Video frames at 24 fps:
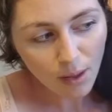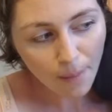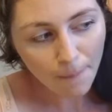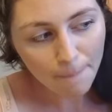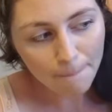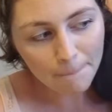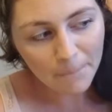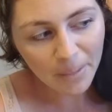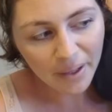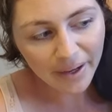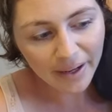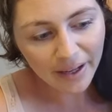
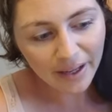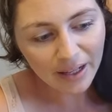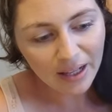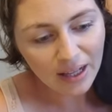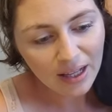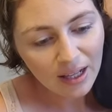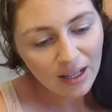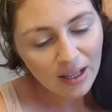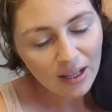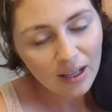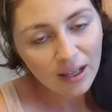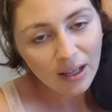but
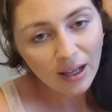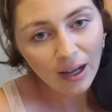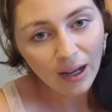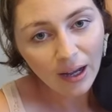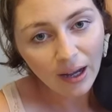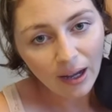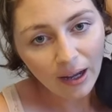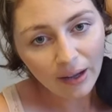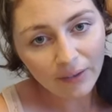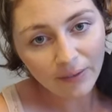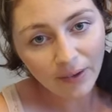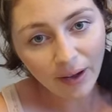
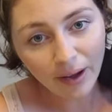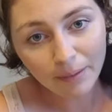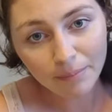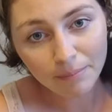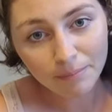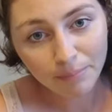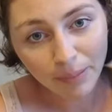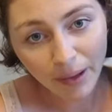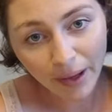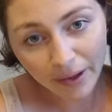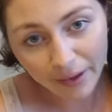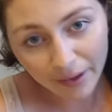I've
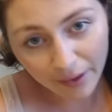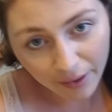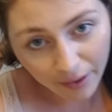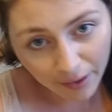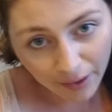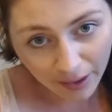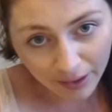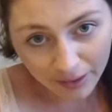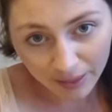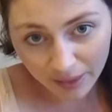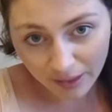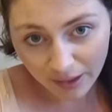gotten
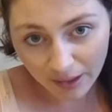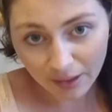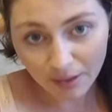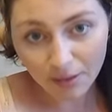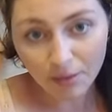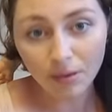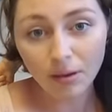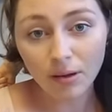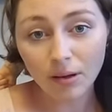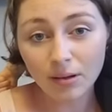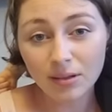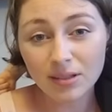better, I
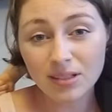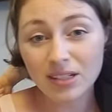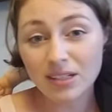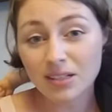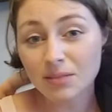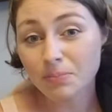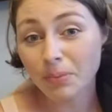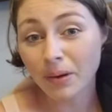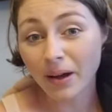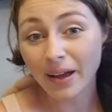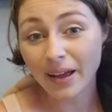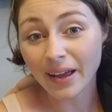think,
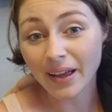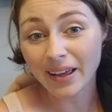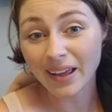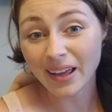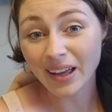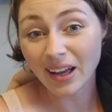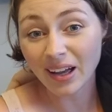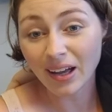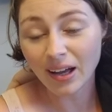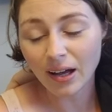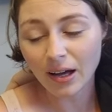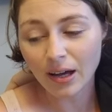just
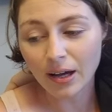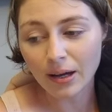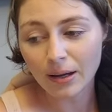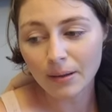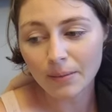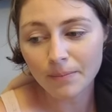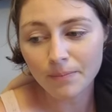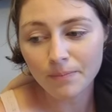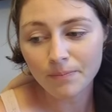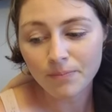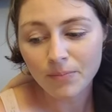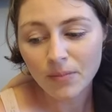by
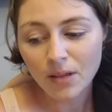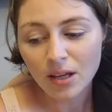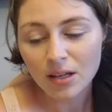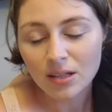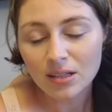um,